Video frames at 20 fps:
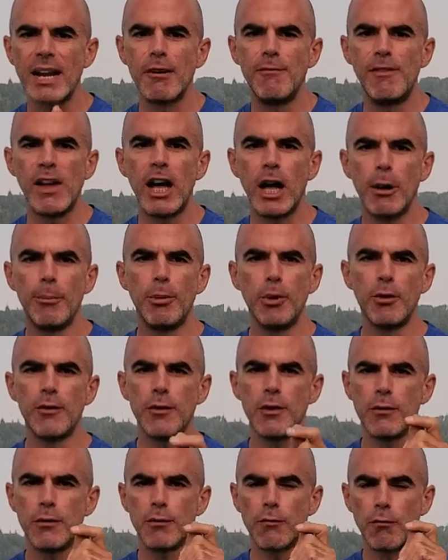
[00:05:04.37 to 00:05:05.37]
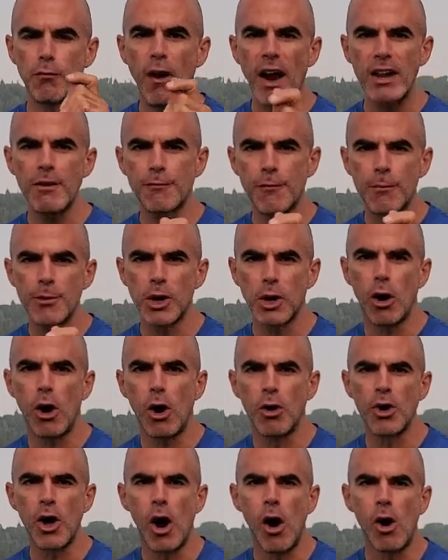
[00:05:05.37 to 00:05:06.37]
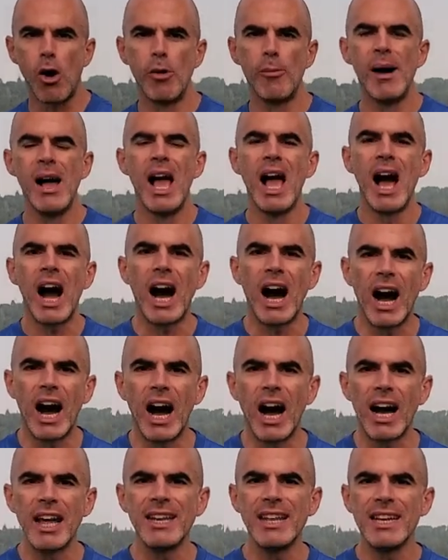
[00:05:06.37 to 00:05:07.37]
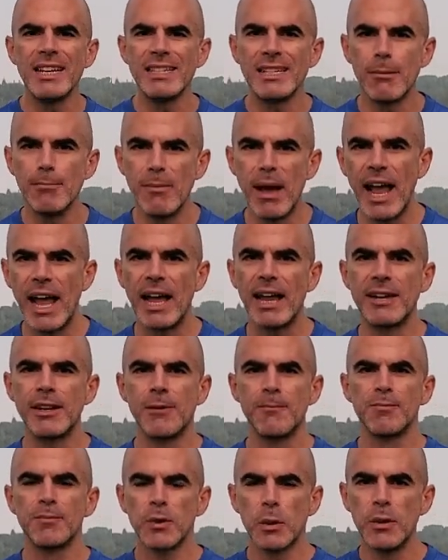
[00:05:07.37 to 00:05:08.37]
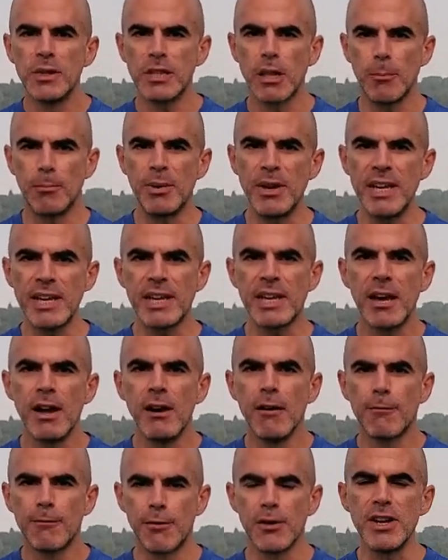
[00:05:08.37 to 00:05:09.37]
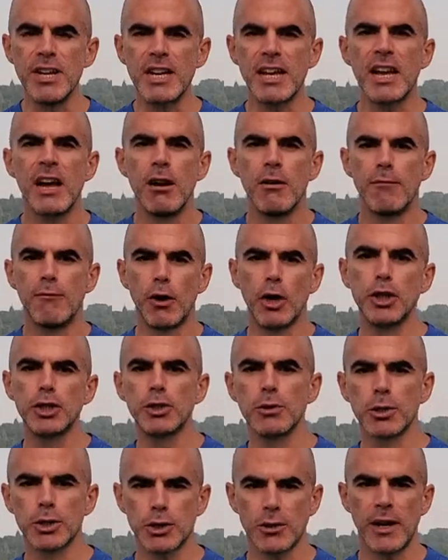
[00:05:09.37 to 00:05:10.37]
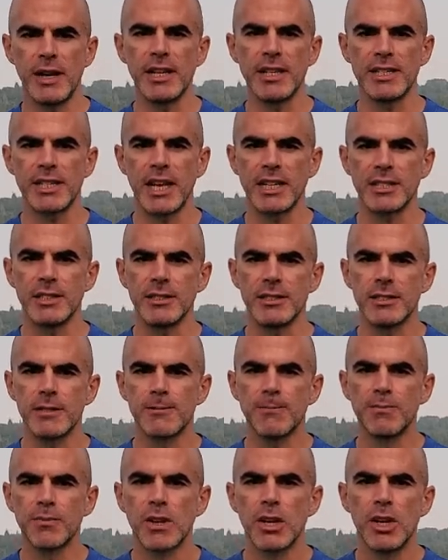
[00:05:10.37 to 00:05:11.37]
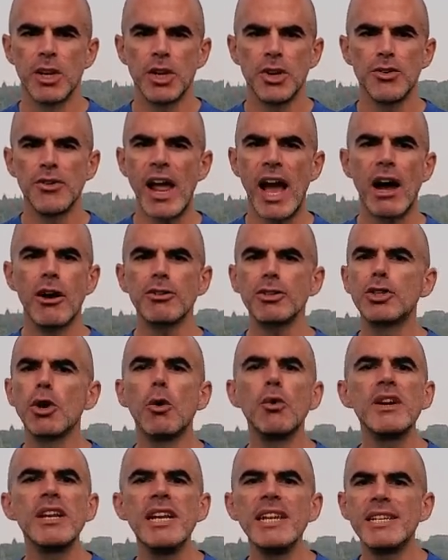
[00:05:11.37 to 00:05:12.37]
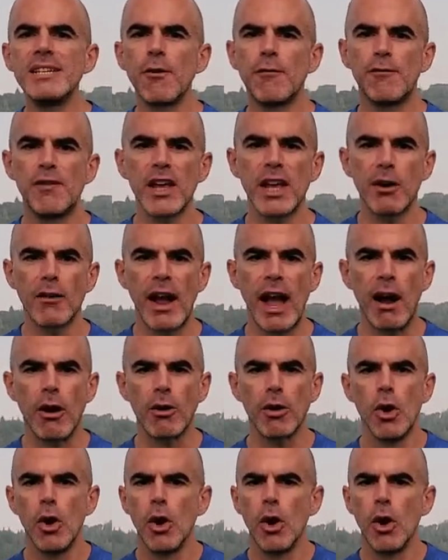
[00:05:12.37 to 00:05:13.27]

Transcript: available right from your own home on demand with the Peak Freak virtual training sessions. You now don't need to figure out